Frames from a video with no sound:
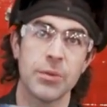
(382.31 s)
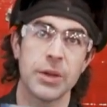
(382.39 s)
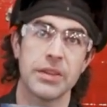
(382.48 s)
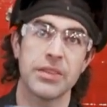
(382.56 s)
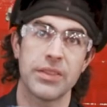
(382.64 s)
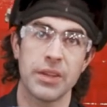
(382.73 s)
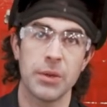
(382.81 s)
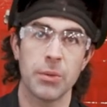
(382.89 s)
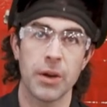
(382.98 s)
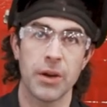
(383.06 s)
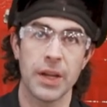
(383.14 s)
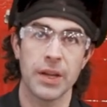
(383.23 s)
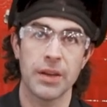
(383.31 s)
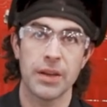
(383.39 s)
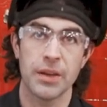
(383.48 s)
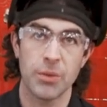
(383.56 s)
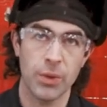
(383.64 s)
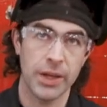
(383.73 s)
we can see where it
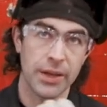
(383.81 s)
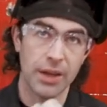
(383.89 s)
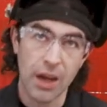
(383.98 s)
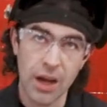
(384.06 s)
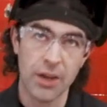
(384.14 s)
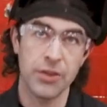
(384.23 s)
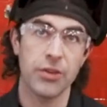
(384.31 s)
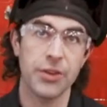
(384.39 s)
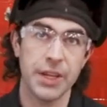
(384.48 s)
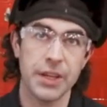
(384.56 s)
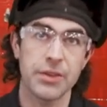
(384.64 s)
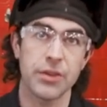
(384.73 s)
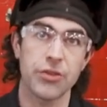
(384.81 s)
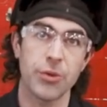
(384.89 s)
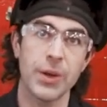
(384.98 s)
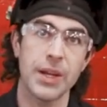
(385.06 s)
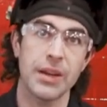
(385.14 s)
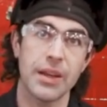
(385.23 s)
went underneath the
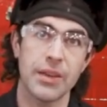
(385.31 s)
joint